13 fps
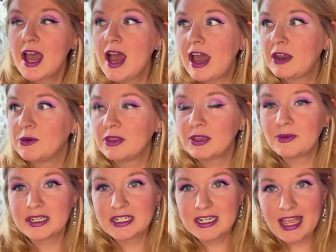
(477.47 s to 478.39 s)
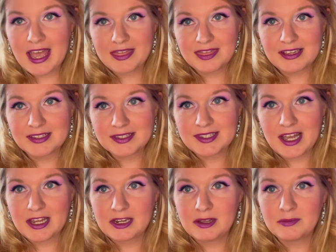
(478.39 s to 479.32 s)
I really wanted to get these
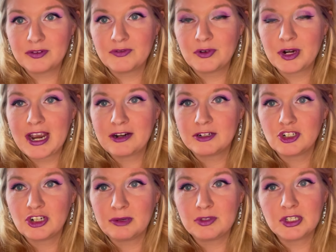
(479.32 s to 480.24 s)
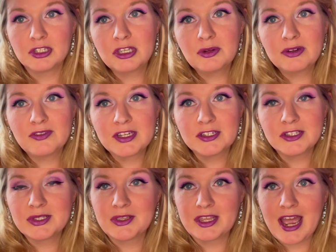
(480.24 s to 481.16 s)
done before our trip to Louisville
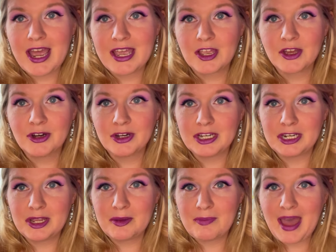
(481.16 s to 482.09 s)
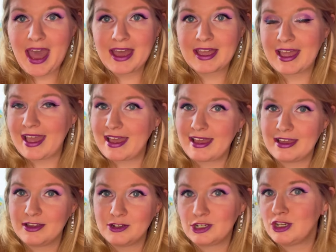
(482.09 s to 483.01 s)
so that I could pack
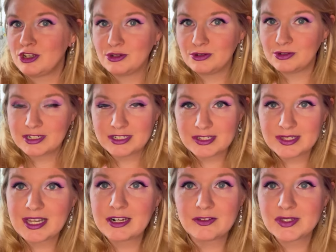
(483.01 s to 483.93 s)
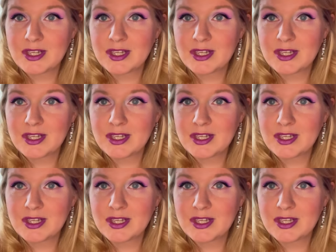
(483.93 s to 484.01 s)
a new set of